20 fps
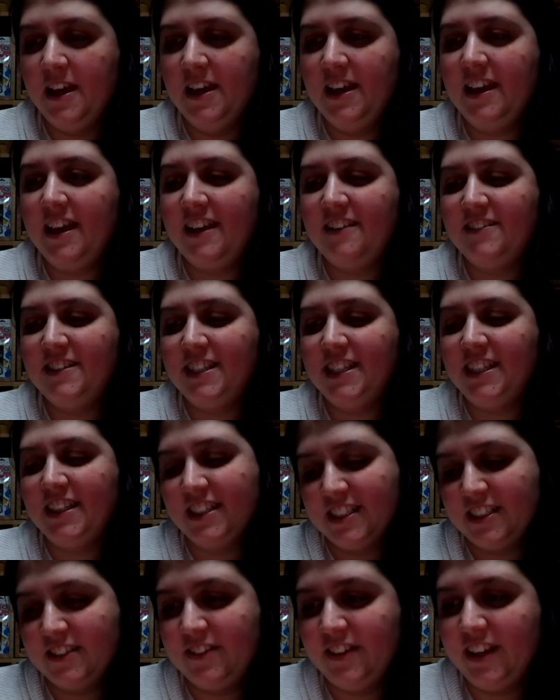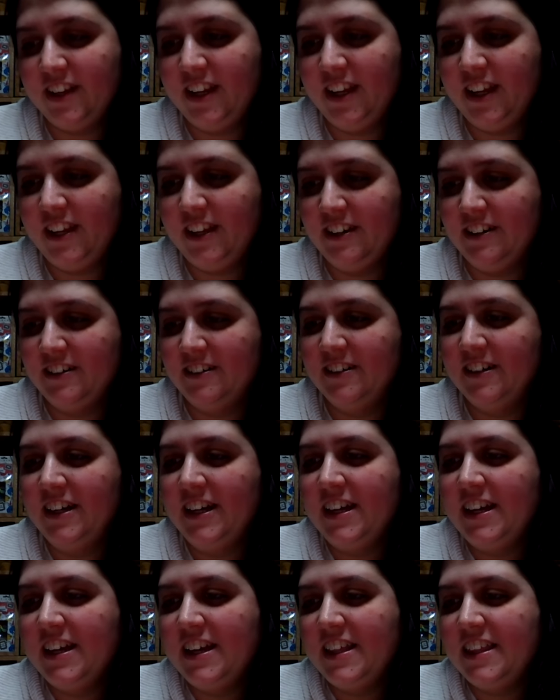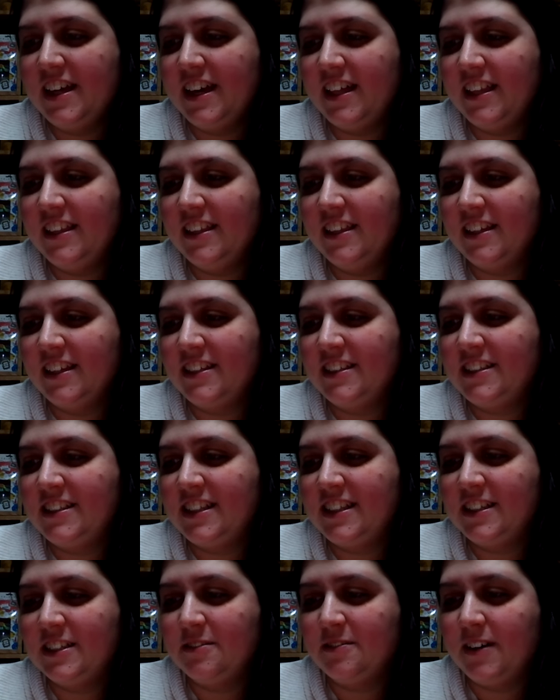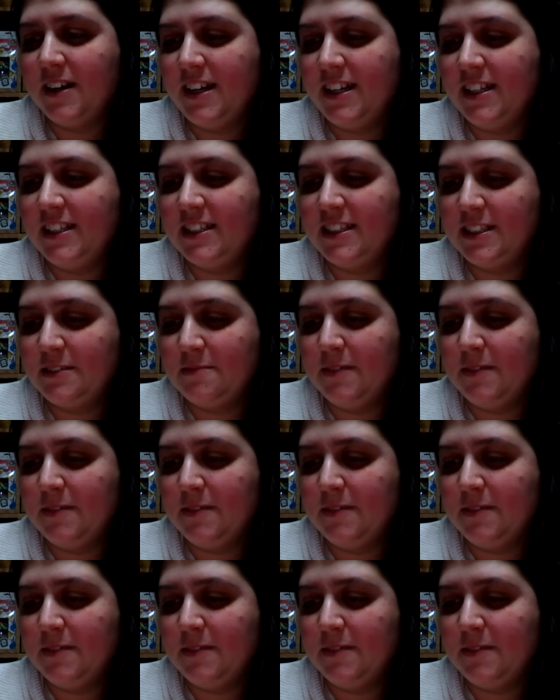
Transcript: I've seen this video. That look says, "Why is this